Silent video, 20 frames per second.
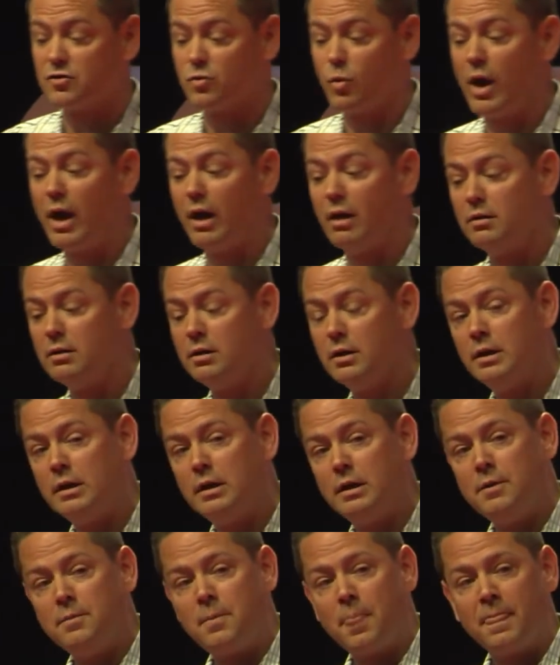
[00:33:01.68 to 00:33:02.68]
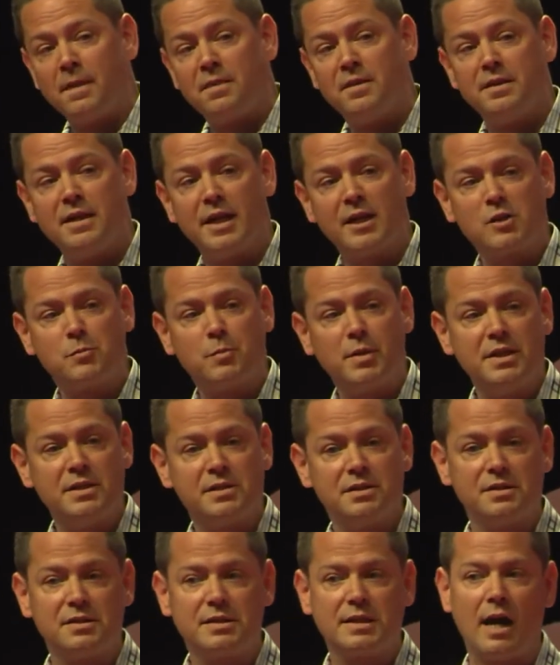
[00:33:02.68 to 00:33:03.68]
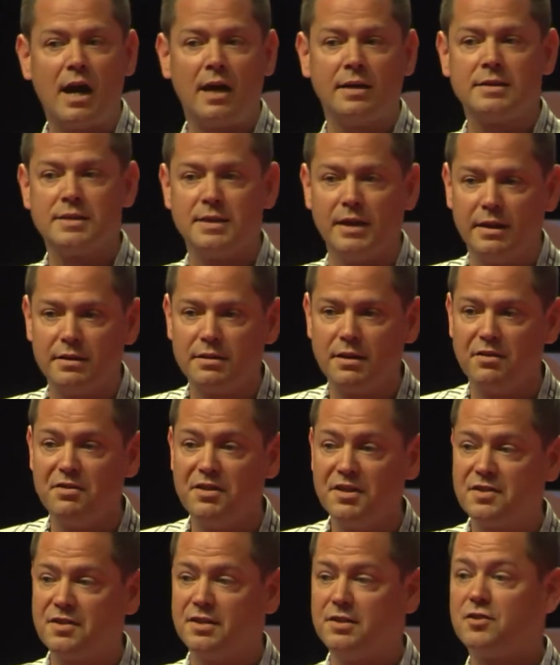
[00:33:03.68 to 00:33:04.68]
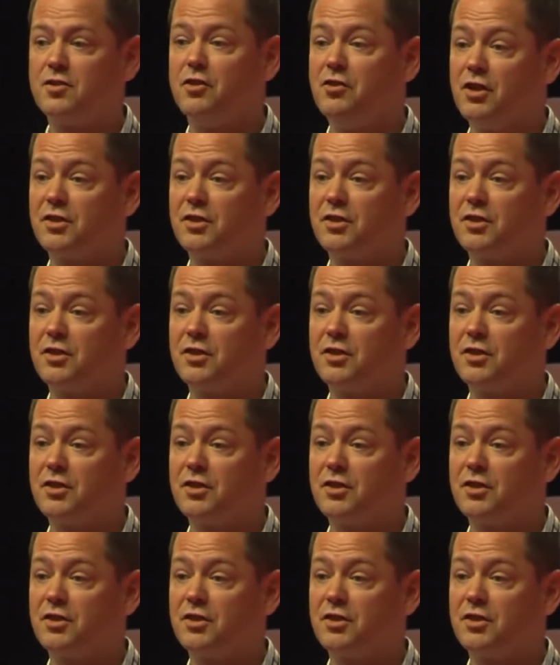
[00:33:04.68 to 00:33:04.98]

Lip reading: as well. The next piece is content. This is